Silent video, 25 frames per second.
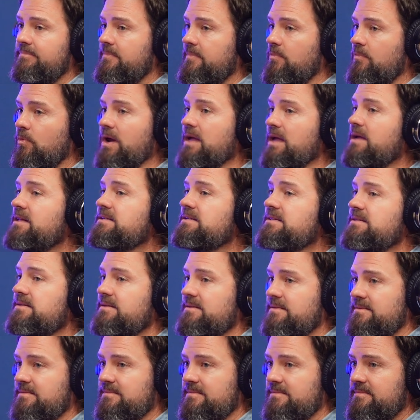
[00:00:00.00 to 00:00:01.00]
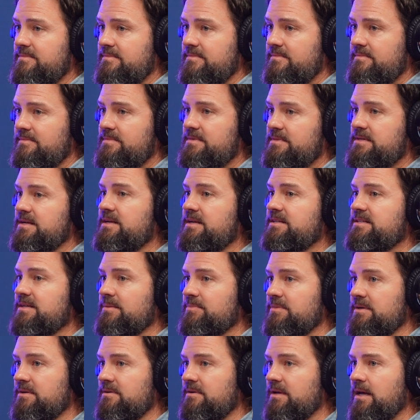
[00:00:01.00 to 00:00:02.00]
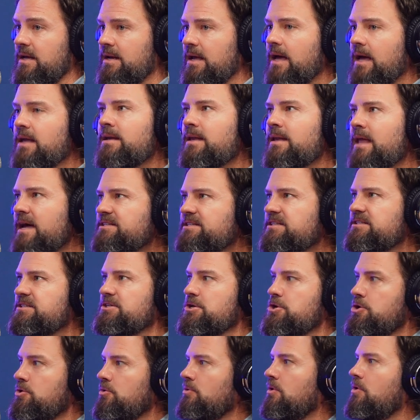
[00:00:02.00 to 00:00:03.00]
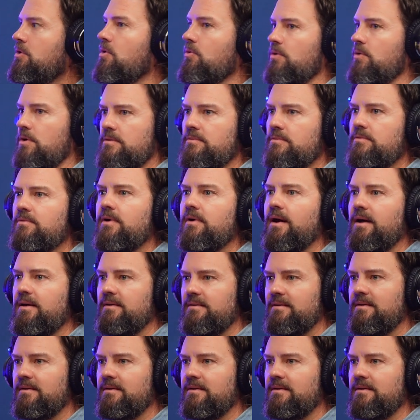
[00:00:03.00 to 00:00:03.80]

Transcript: weeks to get something, unless it's a unicorn, right?